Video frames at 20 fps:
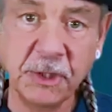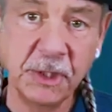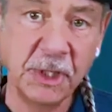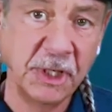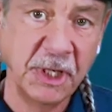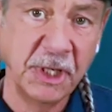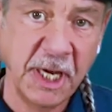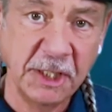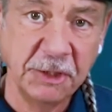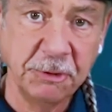a
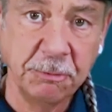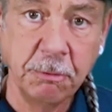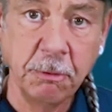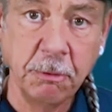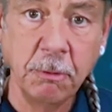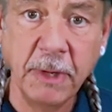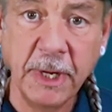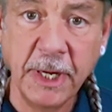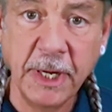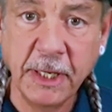
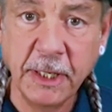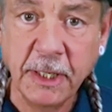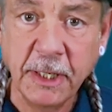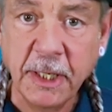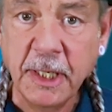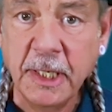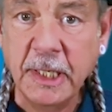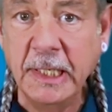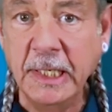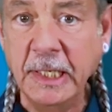natural way,
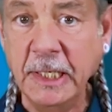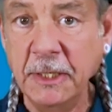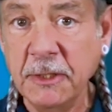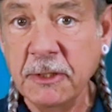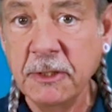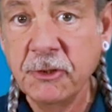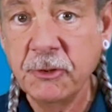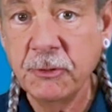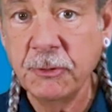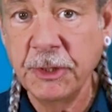in
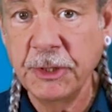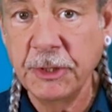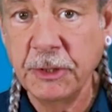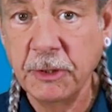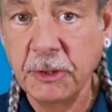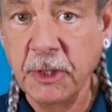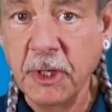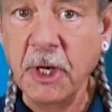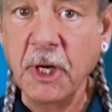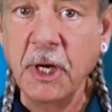the
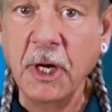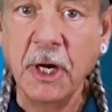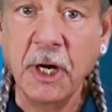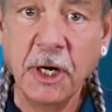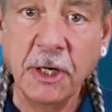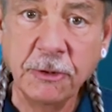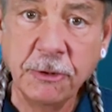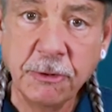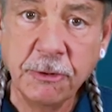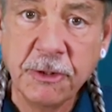soil,
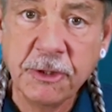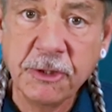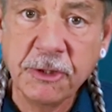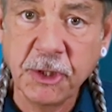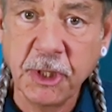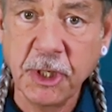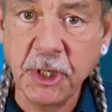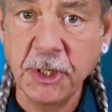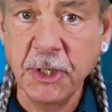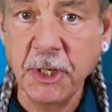under the
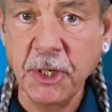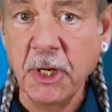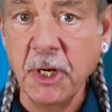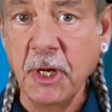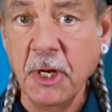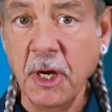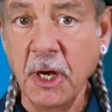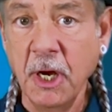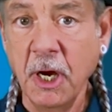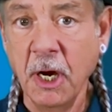sun,
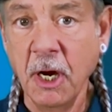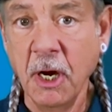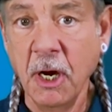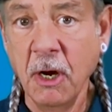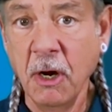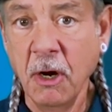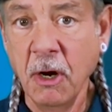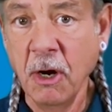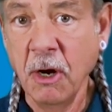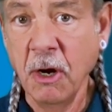
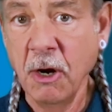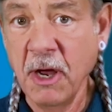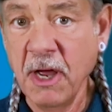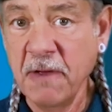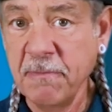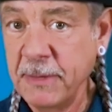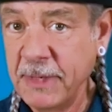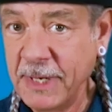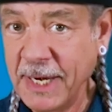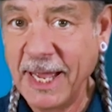
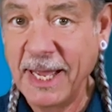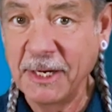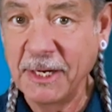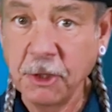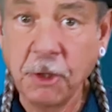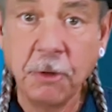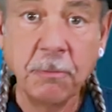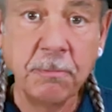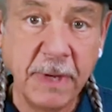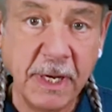have been at a
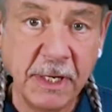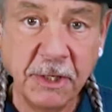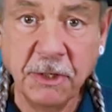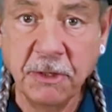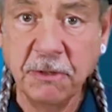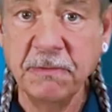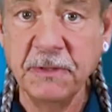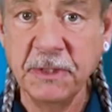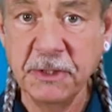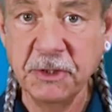
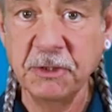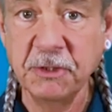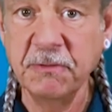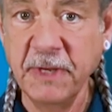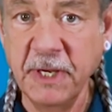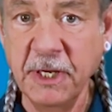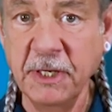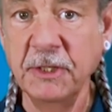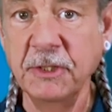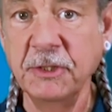competitive
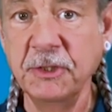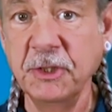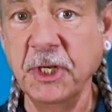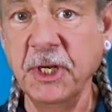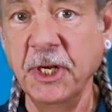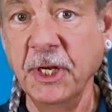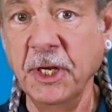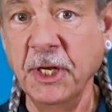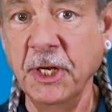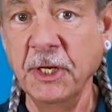disadvantage.
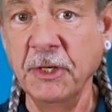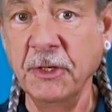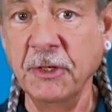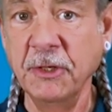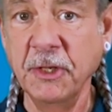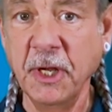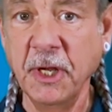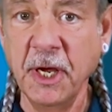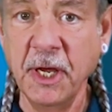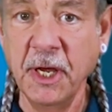And
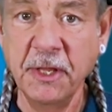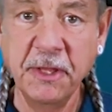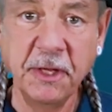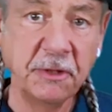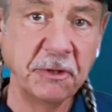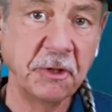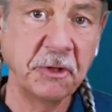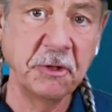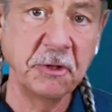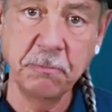I
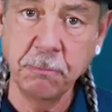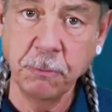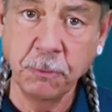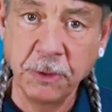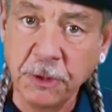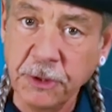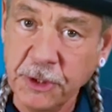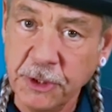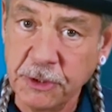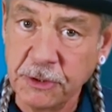think that the
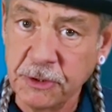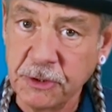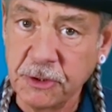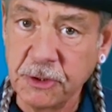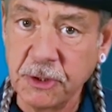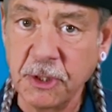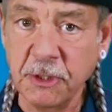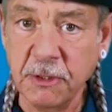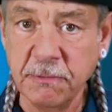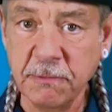brilliance
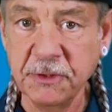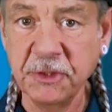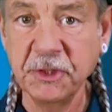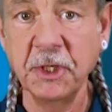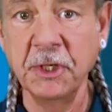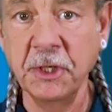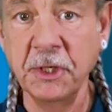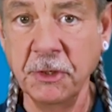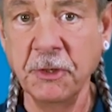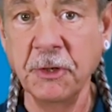of
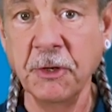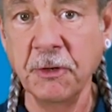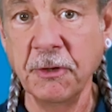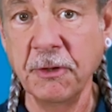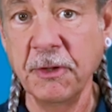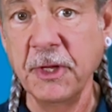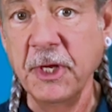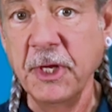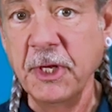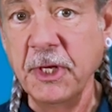Sun and
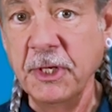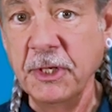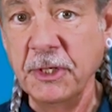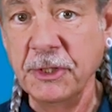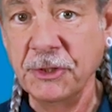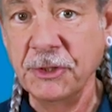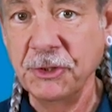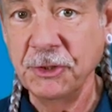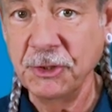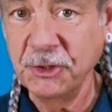Earth
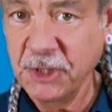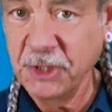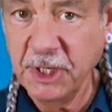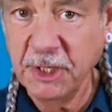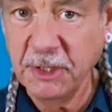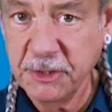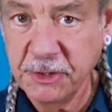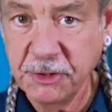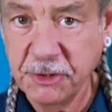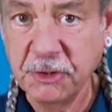is to
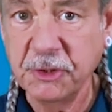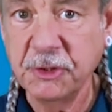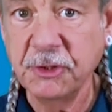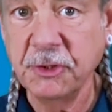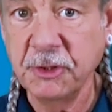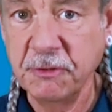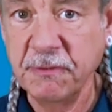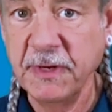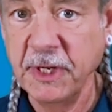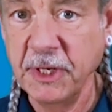take this
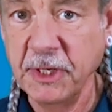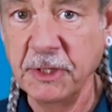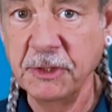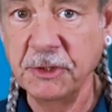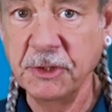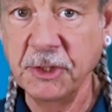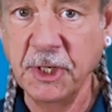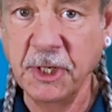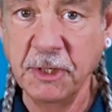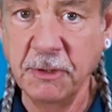
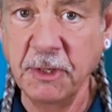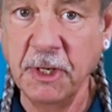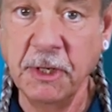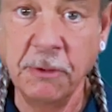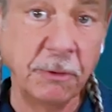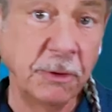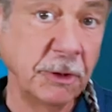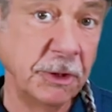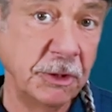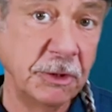disadvantage and
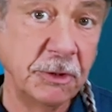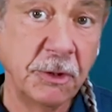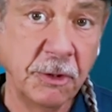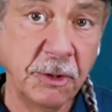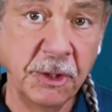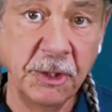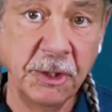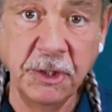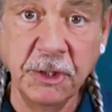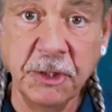really
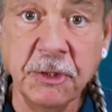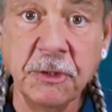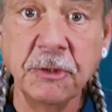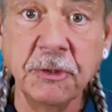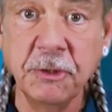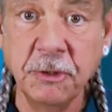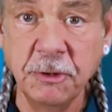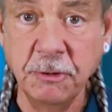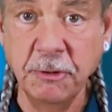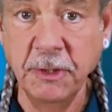turn it
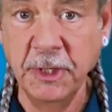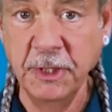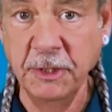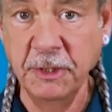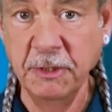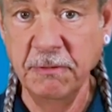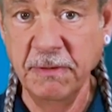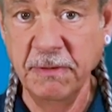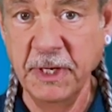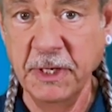into an
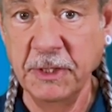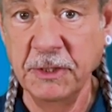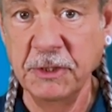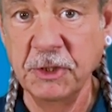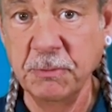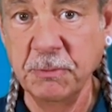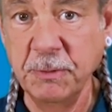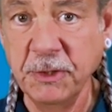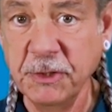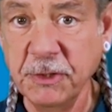
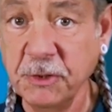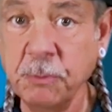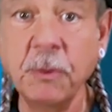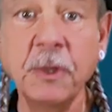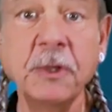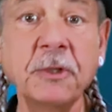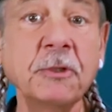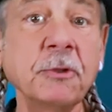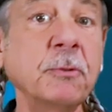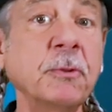advantage. Because
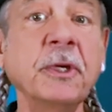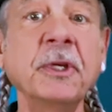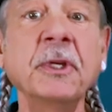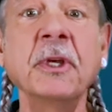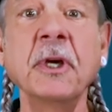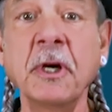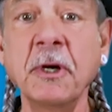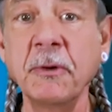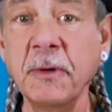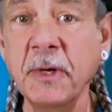what do we
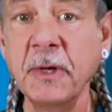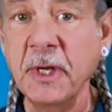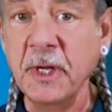know?